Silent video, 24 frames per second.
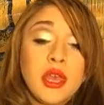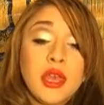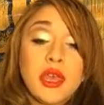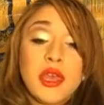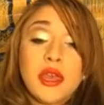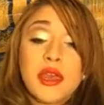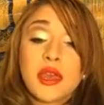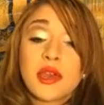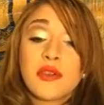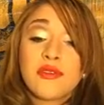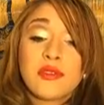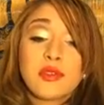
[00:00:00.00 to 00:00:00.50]

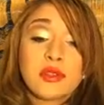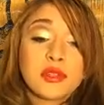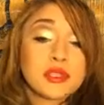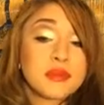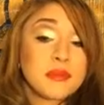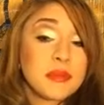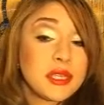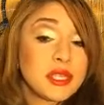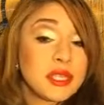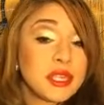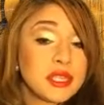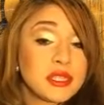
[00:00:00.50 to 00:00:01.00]
if there's
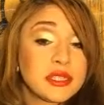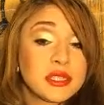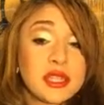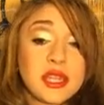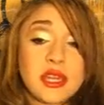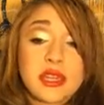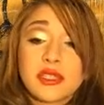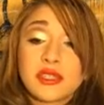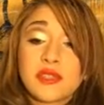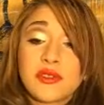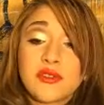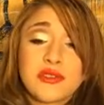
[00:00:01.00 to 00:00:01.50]
been
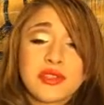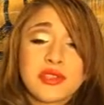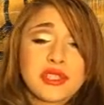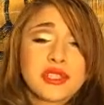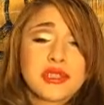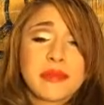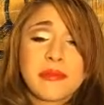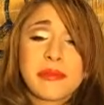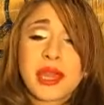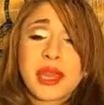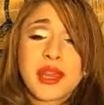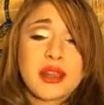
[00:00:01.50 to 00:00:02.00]
distance or just
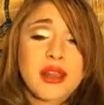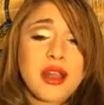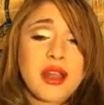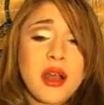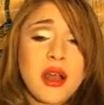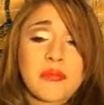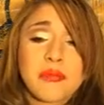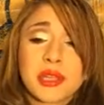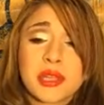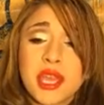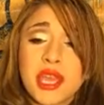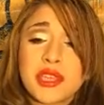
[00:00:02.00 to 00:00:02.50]
some kind of
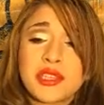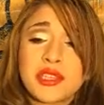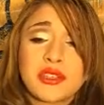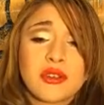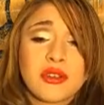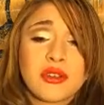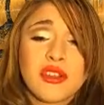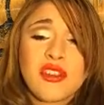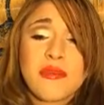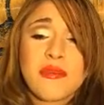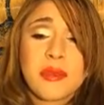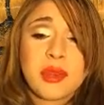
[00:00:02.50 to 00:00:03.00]
complication,
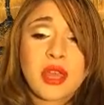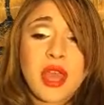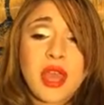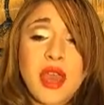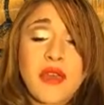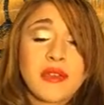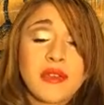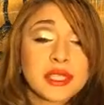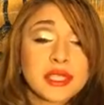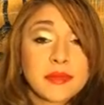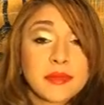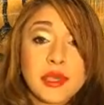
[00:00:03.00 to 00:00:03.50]
or you've been
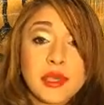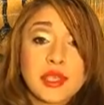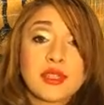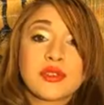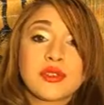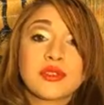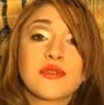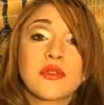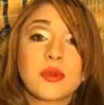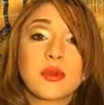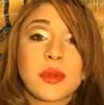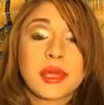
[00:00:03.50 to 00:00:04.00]
having some
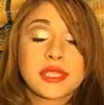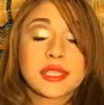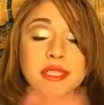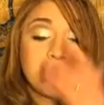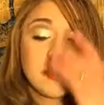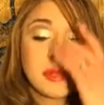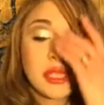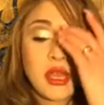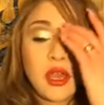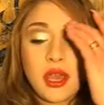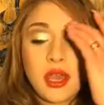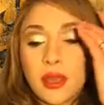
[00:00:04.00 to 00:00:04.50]
issues for quite some
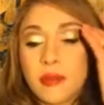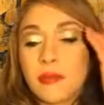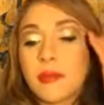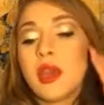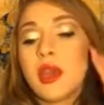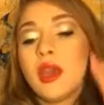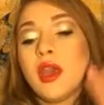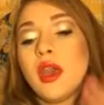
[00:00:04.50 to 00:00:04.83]
time